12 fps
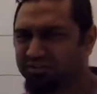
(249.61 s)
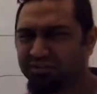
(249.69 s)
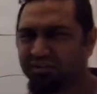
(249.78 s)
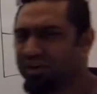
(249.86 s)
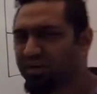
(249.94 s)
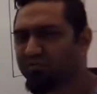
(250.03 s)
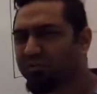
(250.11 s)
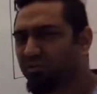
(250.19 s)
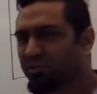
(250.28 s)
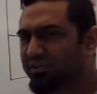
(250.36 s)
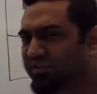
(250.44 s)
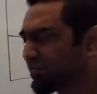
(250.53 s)
Do it however you
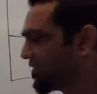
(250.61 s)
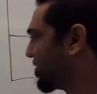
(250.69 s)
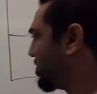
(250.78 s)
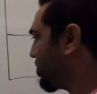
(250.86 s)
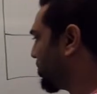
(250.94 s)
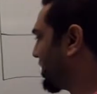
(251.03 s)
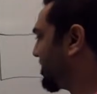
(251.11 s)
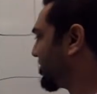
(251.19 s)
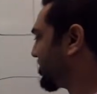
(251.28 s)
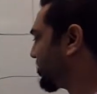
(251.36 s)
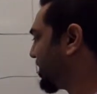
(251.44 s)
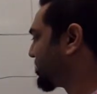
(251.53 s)
want to and go whatever
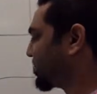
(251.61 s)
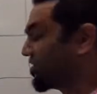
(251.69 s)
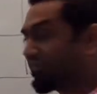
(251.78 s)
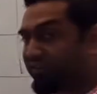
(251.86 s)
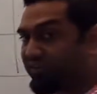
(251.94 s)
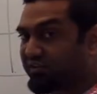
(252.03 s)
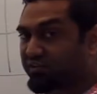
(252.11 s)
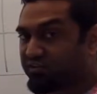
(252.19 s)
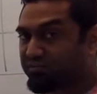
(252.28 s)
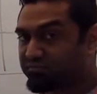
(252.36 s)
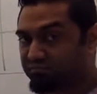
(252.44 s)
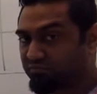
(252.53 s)
direction you feel
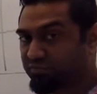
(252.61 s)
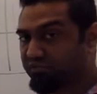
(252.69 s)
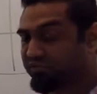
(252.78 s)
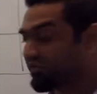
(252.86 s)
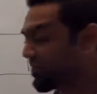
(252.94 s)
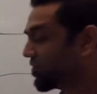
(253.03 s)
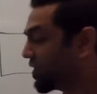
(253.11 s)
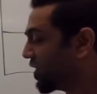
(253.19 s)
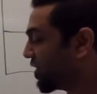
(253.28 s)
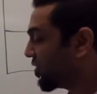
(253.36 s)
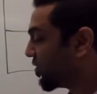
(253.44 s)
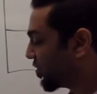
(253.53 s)
works for you
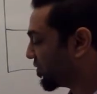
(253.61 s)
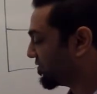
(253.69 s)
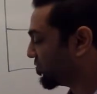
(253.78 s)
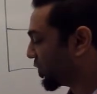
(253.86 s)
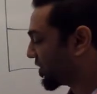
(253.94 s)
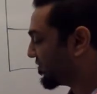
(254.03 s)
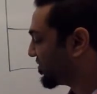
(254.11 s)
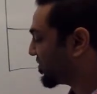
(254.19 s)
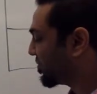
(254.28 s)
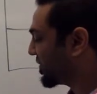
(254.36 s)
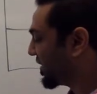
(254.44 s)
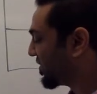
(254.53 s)
or would work for
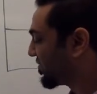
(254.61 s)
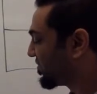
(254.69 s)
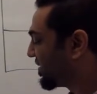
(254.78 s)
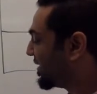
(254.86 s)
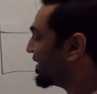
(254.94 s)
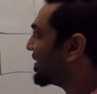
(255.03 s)
someone else.